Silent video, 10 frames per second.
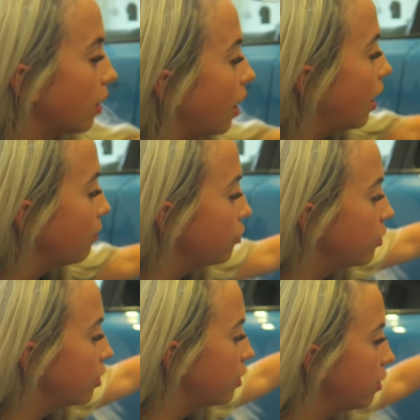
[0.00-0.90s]
I'm
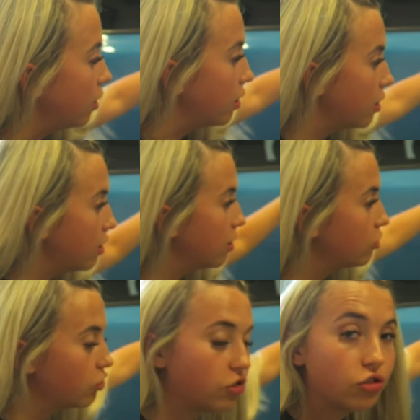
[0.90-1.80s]
gonna
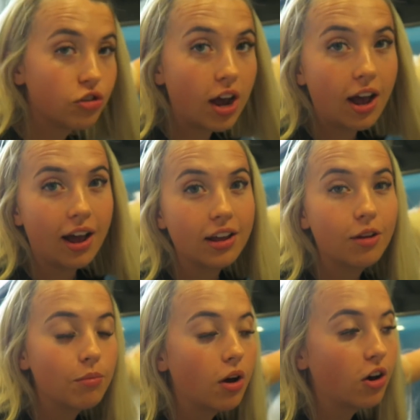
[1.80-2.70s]
try
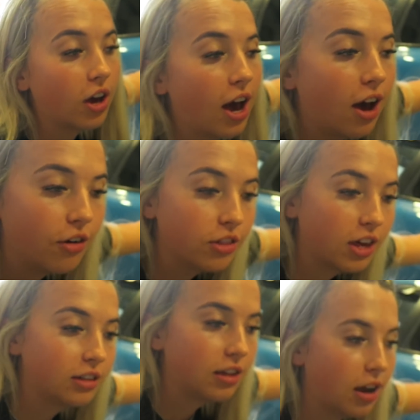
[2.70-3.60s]
and mark out
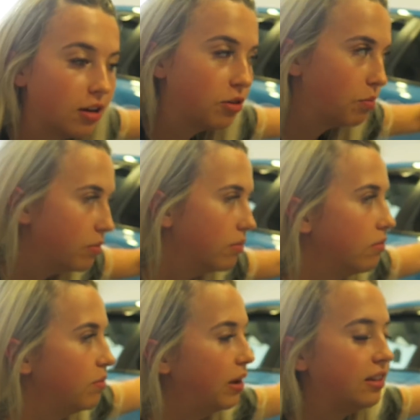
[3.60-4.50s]
the
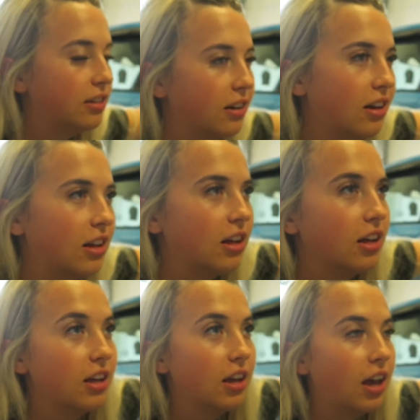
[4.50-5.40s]
basically
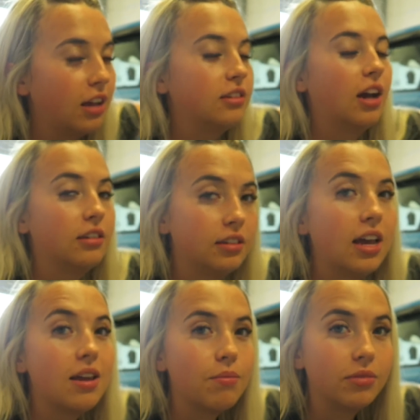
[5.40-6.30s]
exact
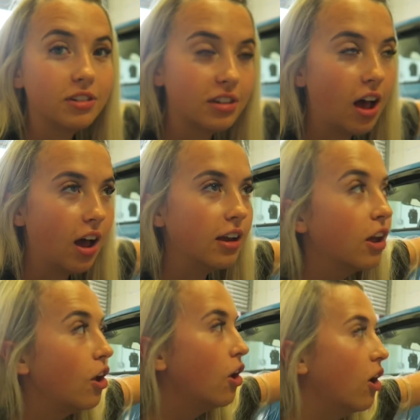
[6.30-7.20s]
same design
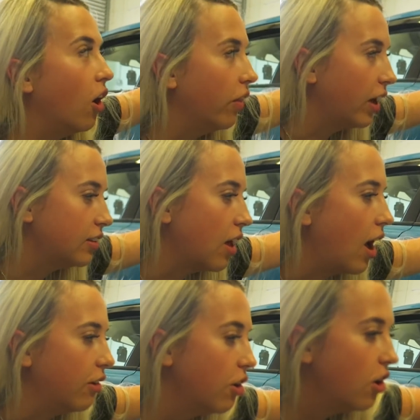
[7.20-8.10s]
on that
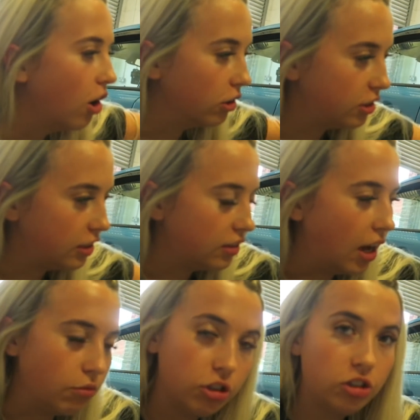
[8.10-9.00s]
side onto this
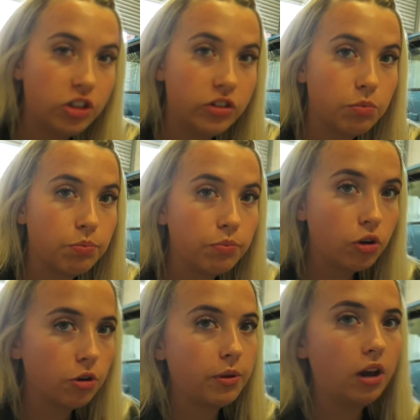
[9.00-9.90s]
side, which is
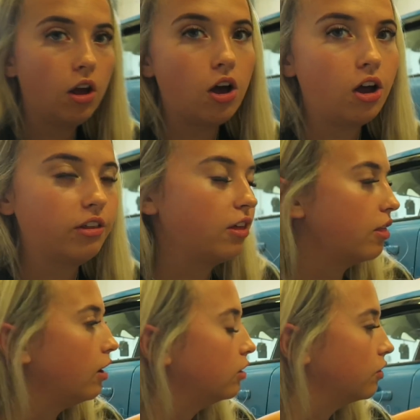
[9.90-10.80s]
going to be a lot harder than you
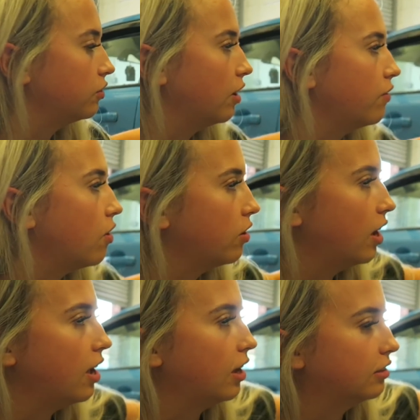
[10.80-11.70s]
think, because obviously I've got to
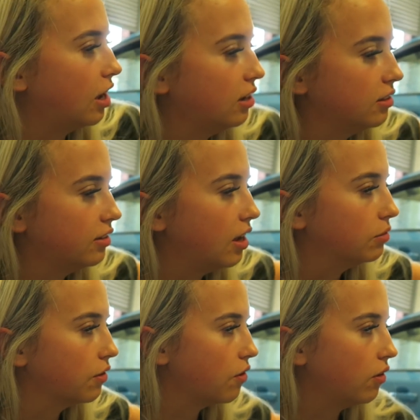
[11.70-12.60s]
get it exactly the same,
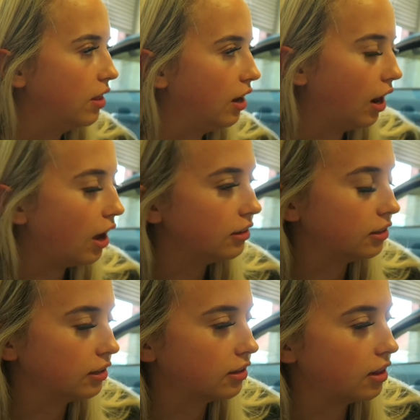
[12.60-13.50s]
so I've got to get the lines
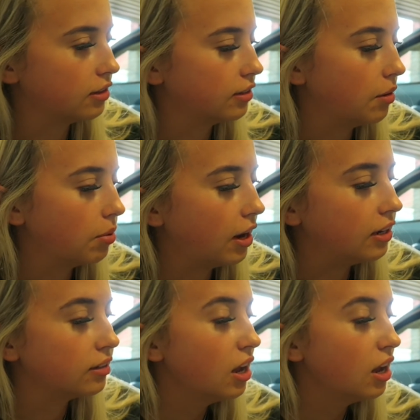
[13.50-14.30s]
in exactly the same place.